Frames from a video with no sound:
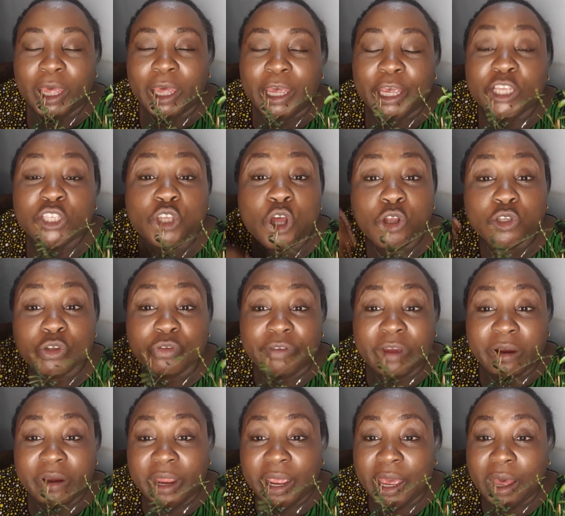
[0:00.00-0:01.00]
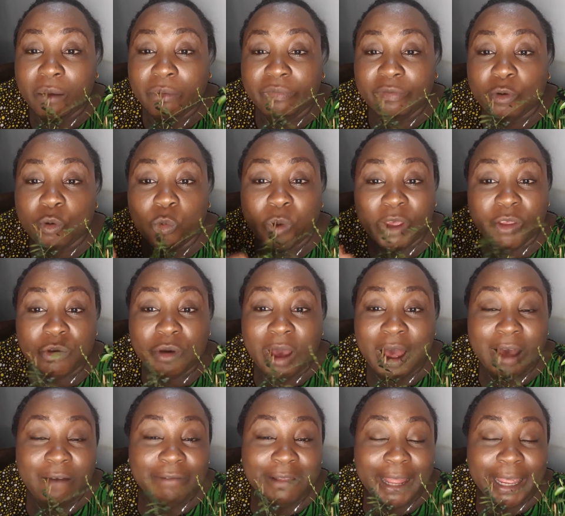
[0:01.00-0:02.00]
It's also very helpful when you
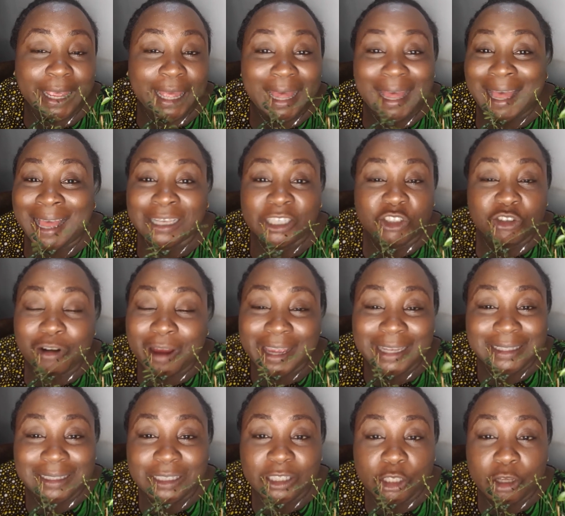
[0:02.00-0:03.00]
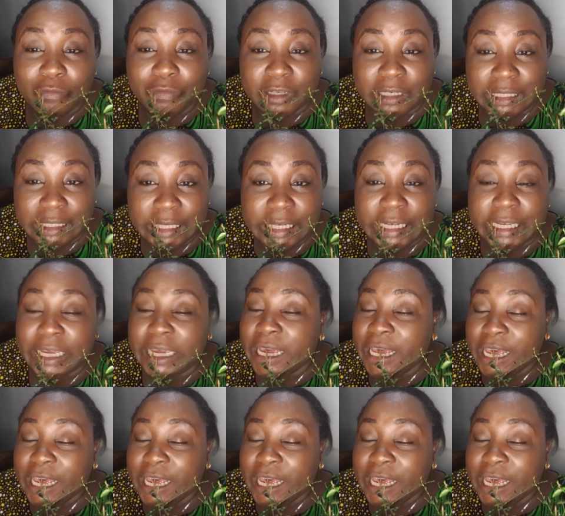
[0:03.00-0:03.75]
have like arthritis of the knee.